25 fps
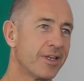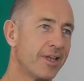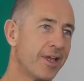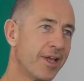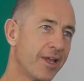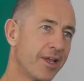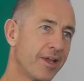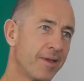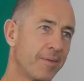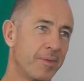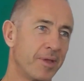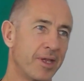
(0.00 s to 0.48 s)

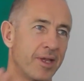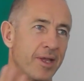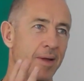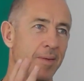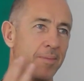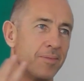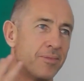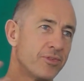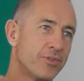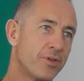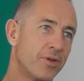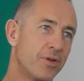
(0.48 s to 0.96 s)
like
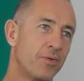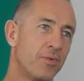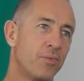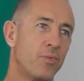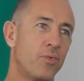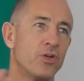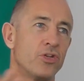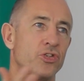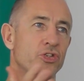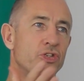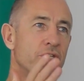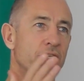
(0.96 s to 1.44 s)
becomes a
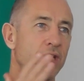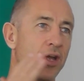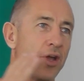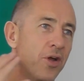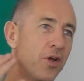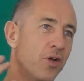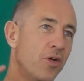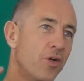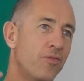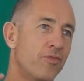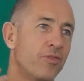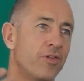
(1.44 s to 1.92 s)
washing
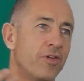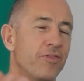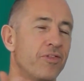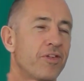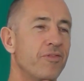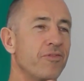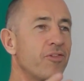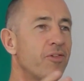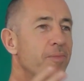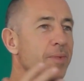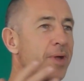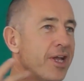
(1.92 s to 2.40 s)
over of
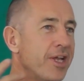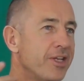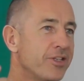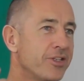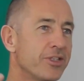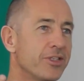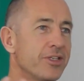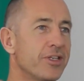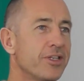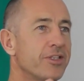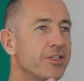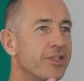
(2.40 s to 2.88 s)

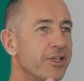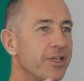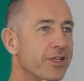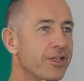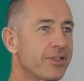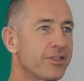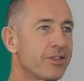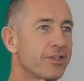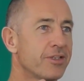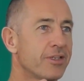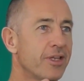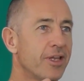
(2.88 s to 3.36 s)
information, doesn't it?
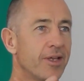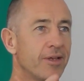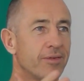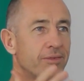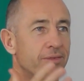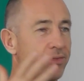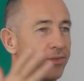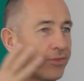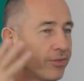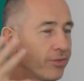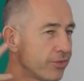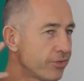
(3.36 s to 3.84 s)
It's just like
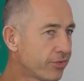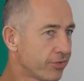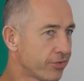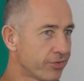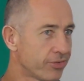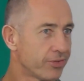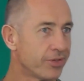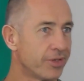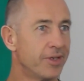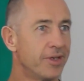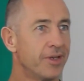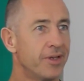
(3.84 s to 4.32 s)

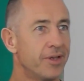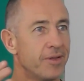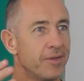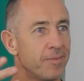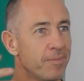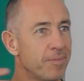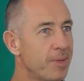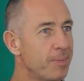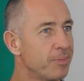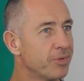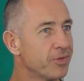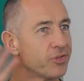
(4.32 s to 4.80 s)

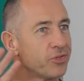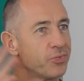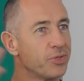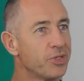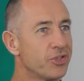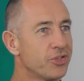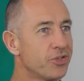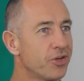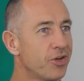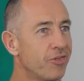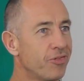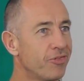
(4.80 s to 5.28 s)
people
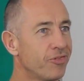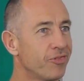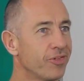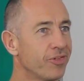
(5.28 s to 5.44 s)
switch off.